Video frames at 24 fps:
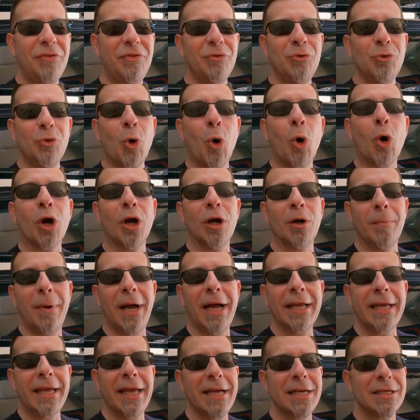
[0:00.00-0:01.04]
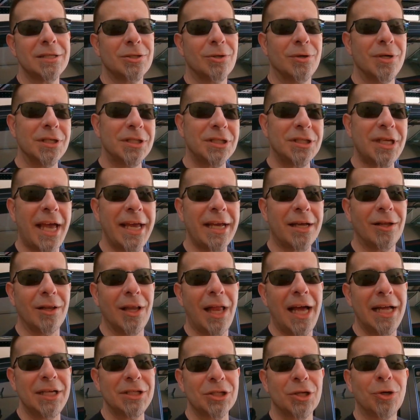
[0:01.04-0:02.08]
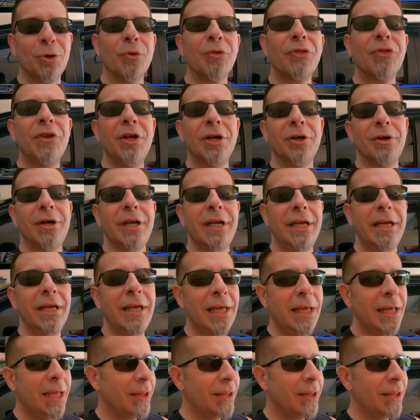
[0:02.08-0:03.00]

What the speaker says: norm, I guess, or a psychological theory